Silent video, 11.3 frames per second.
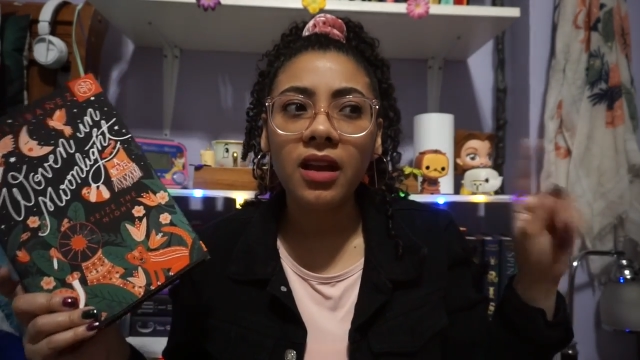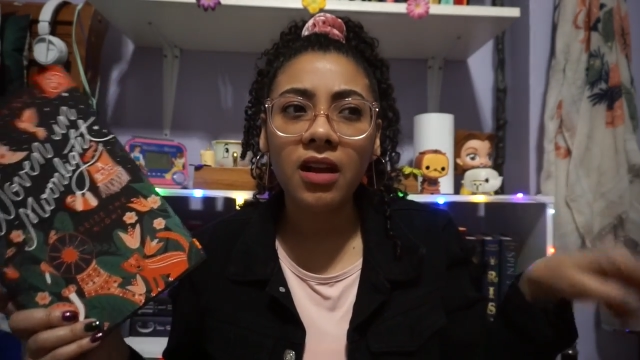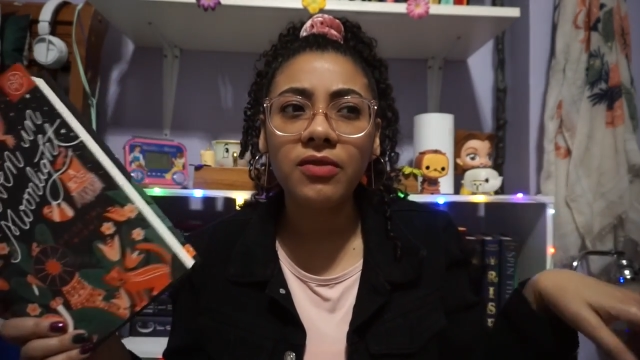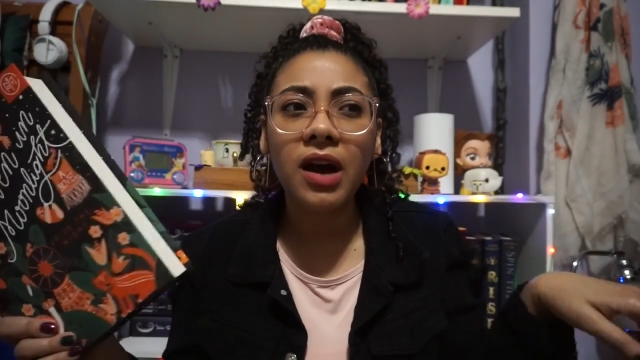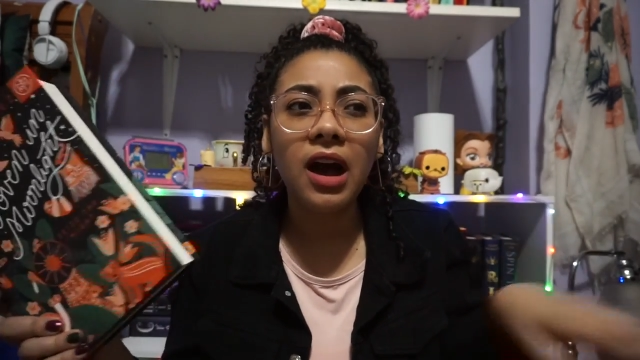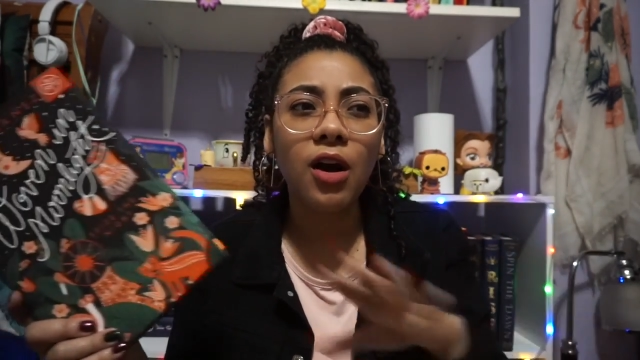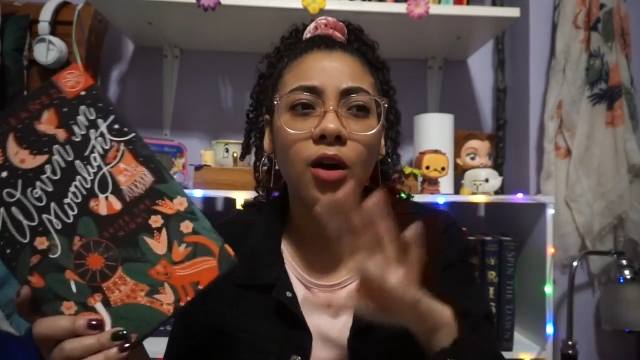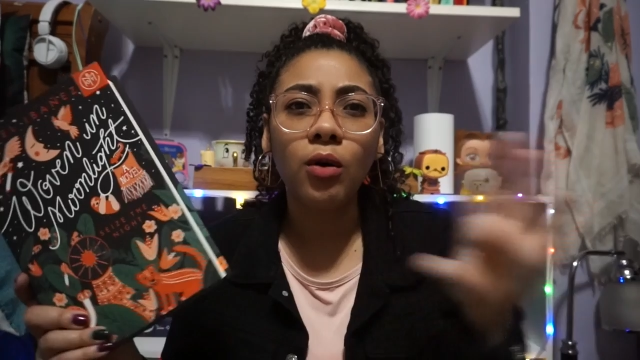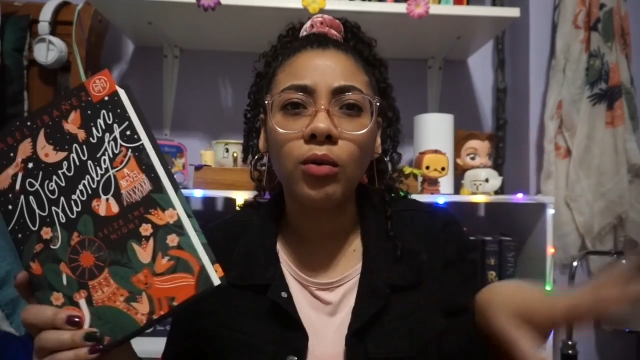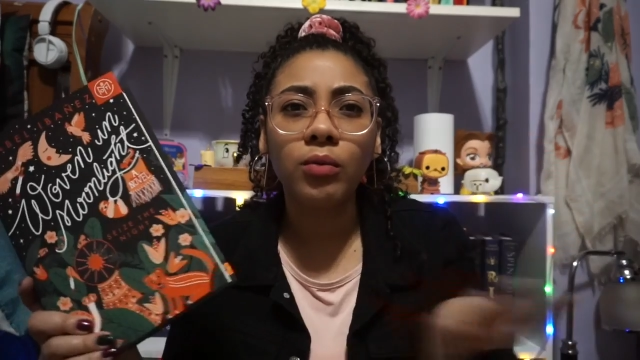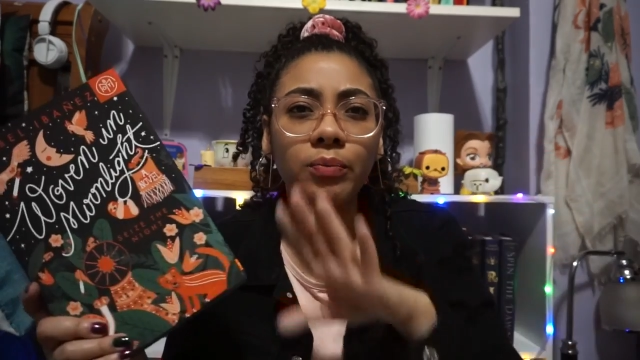of
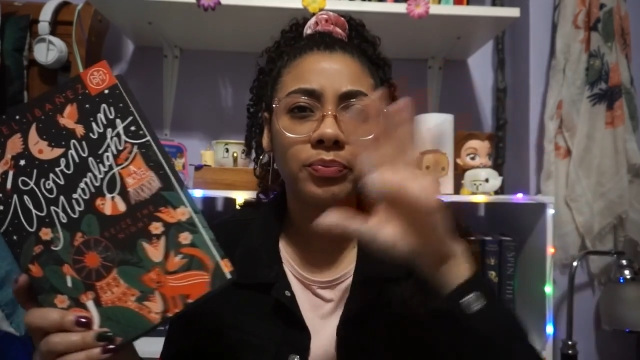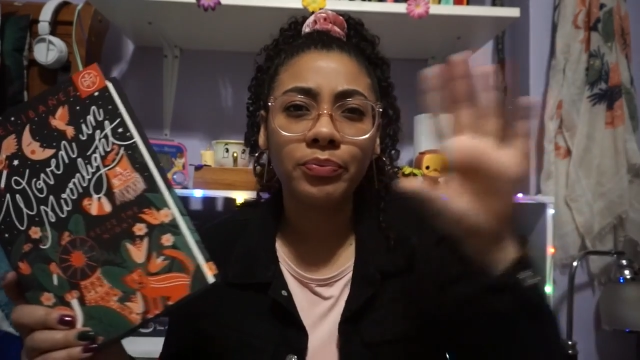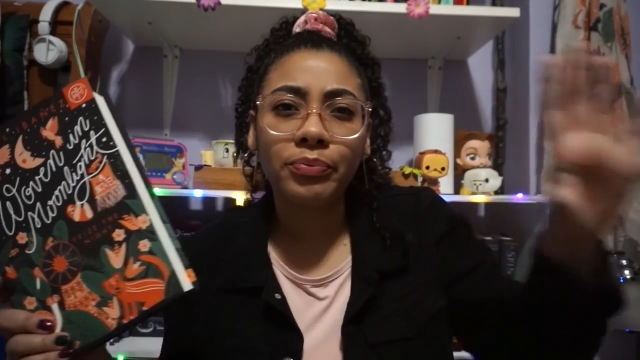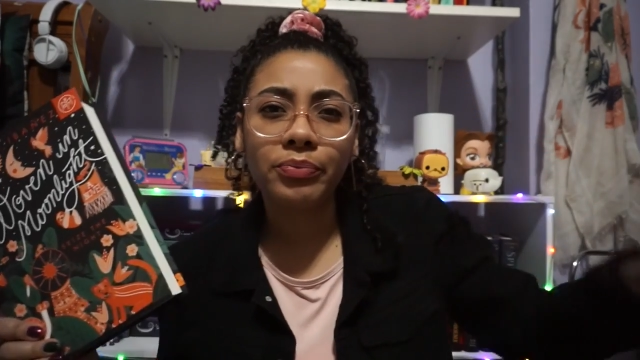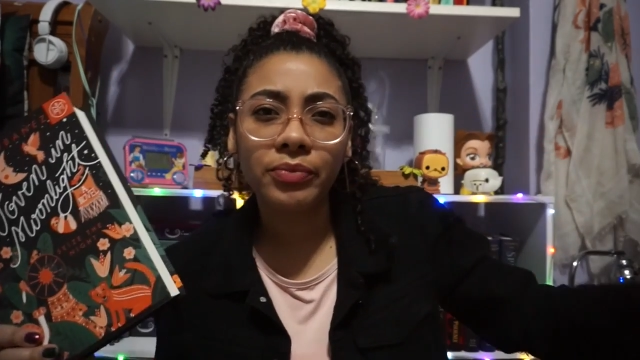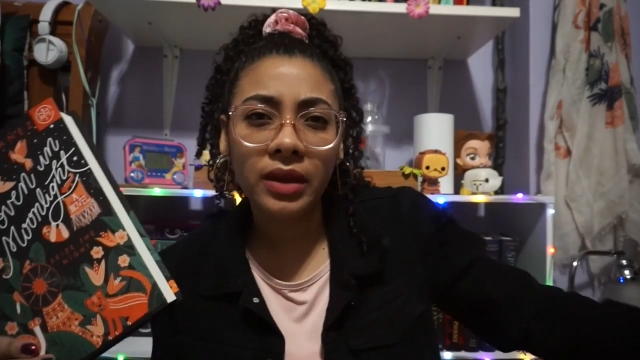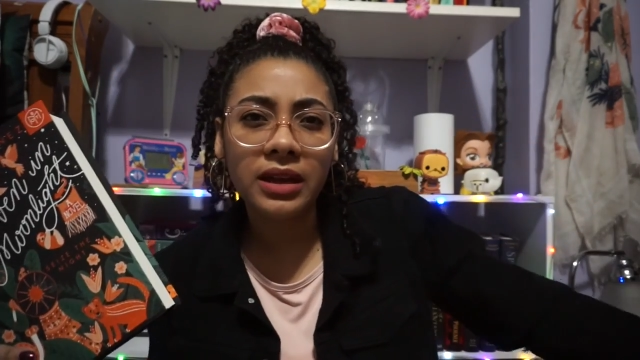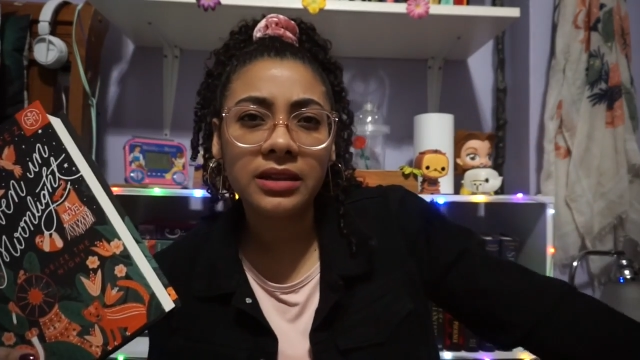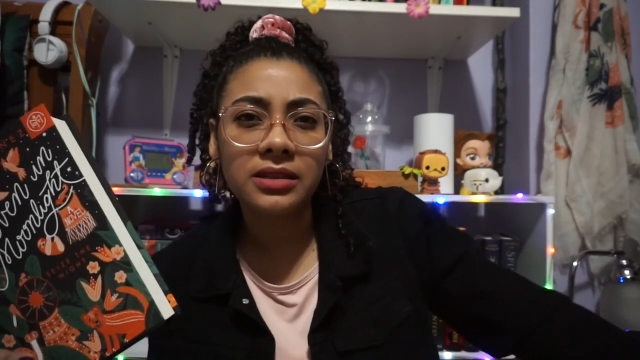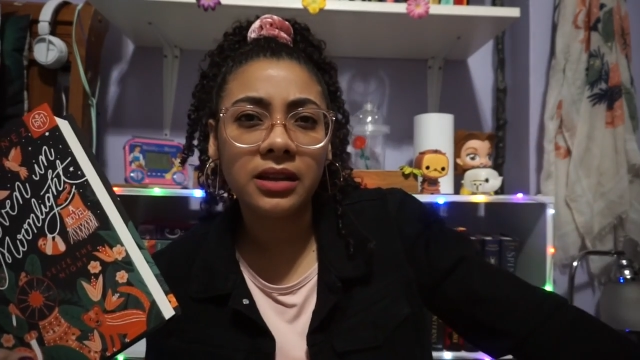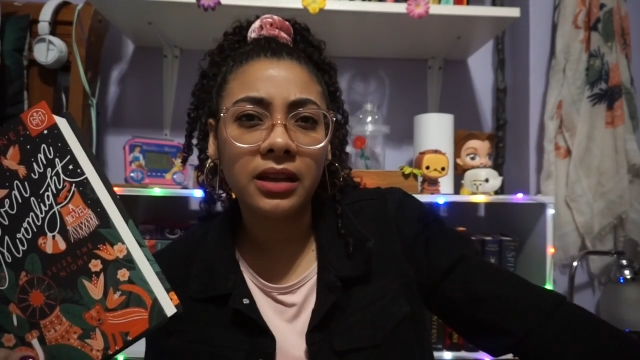how
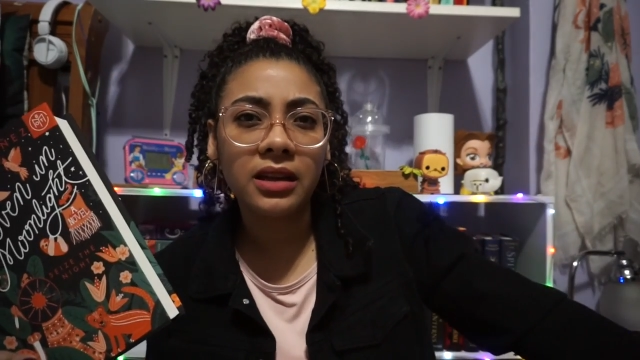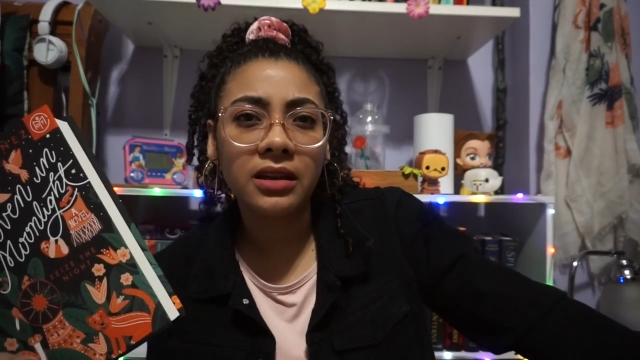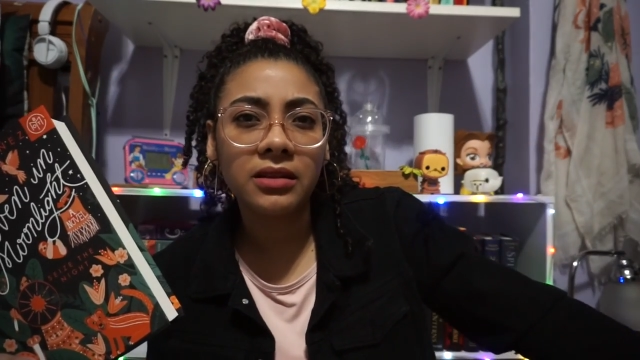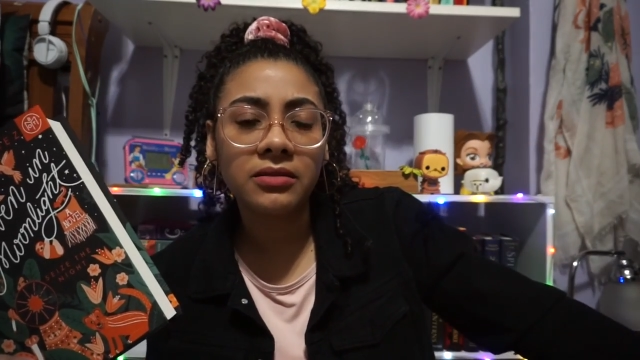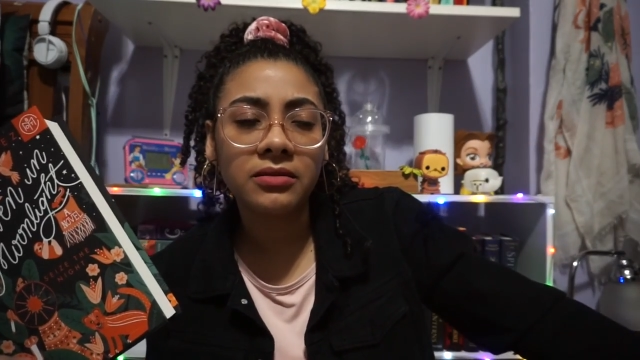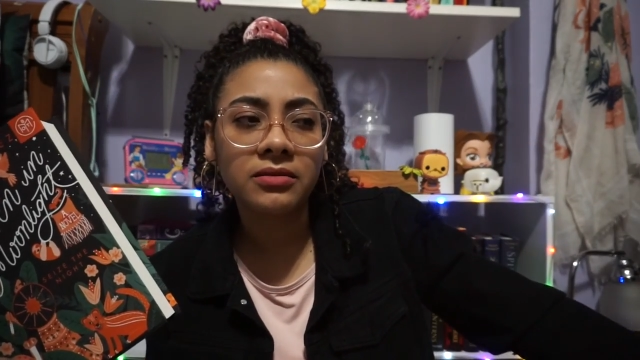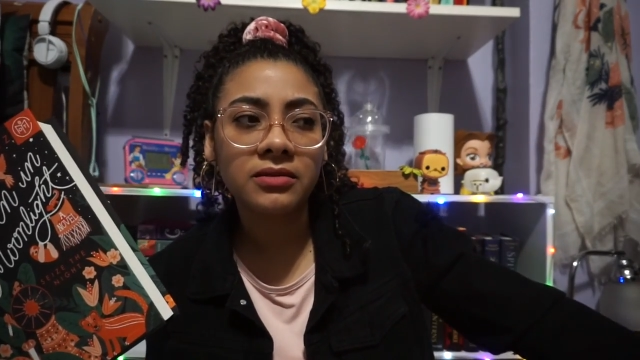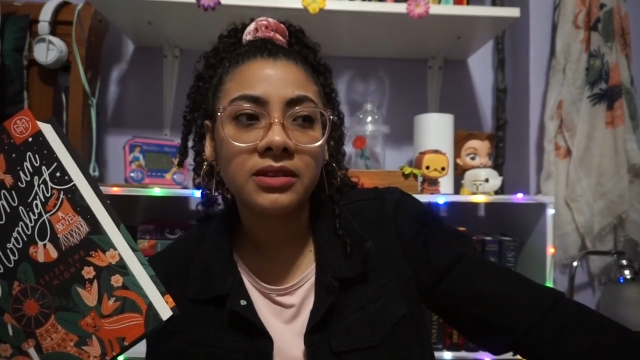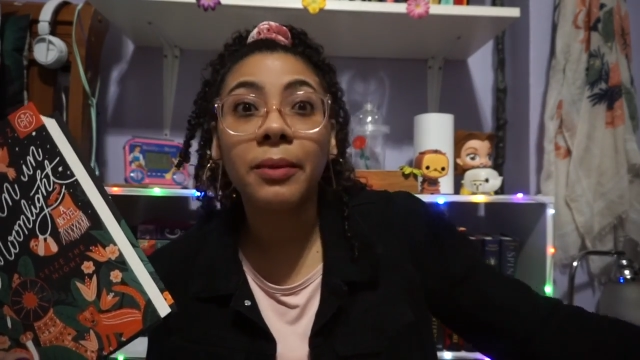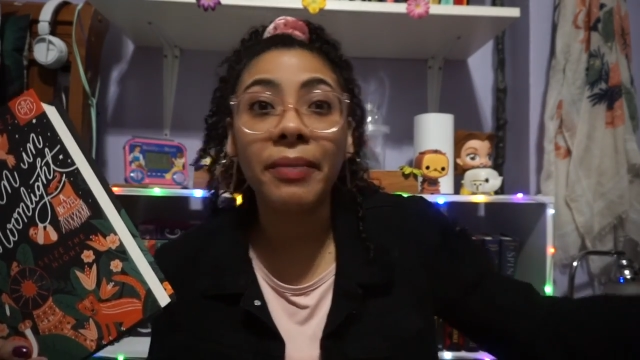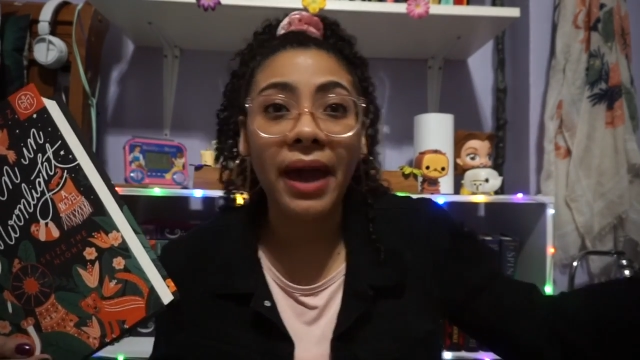it's a
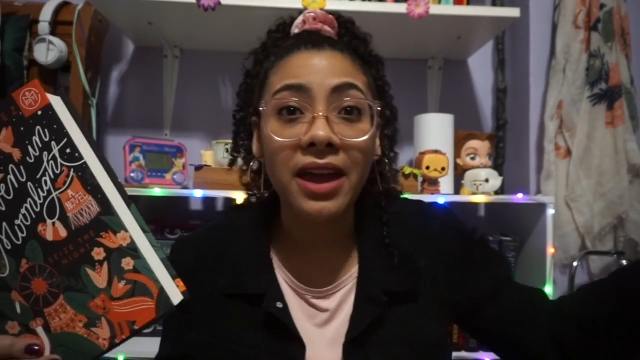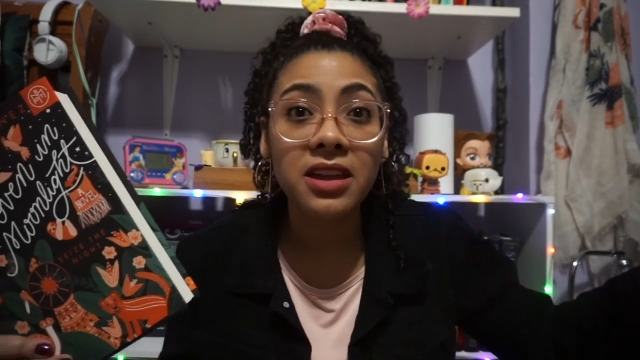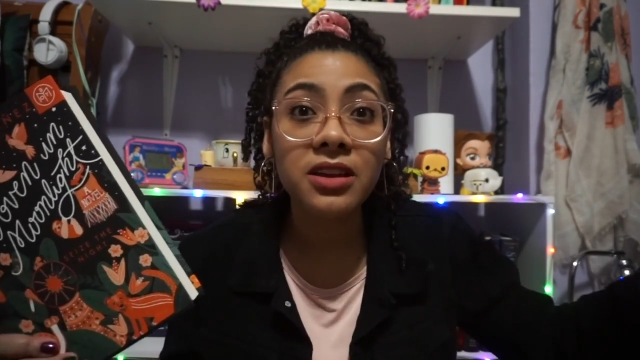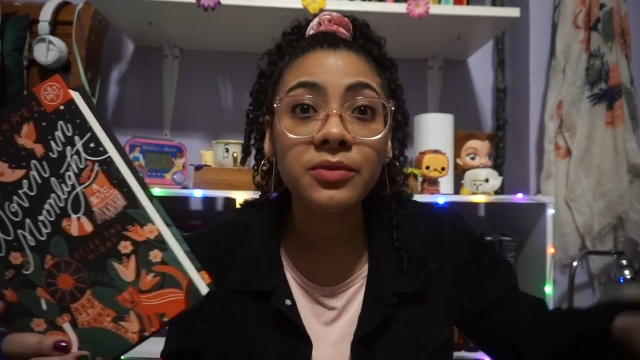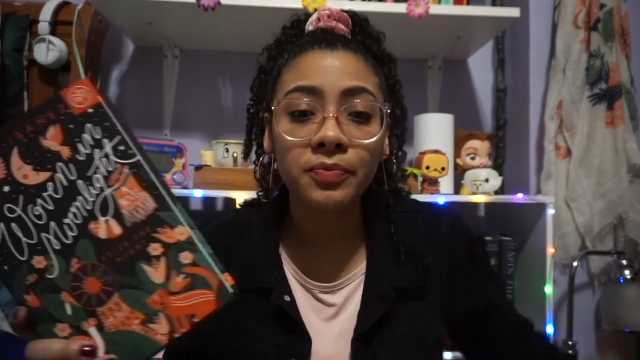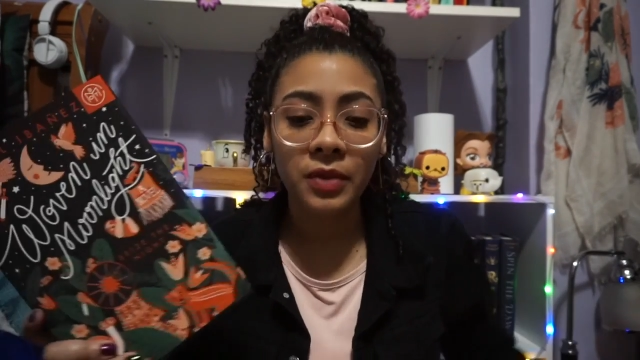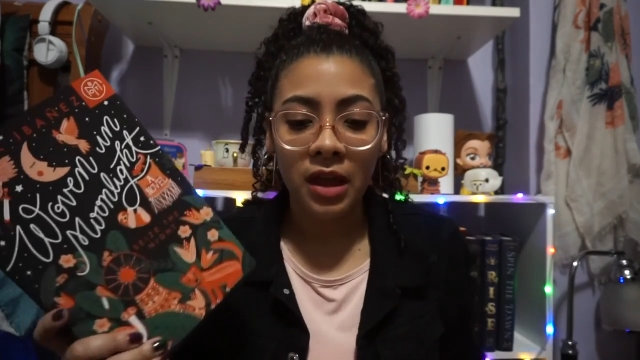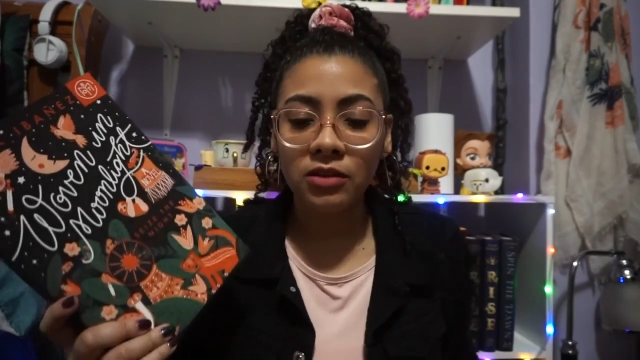companion.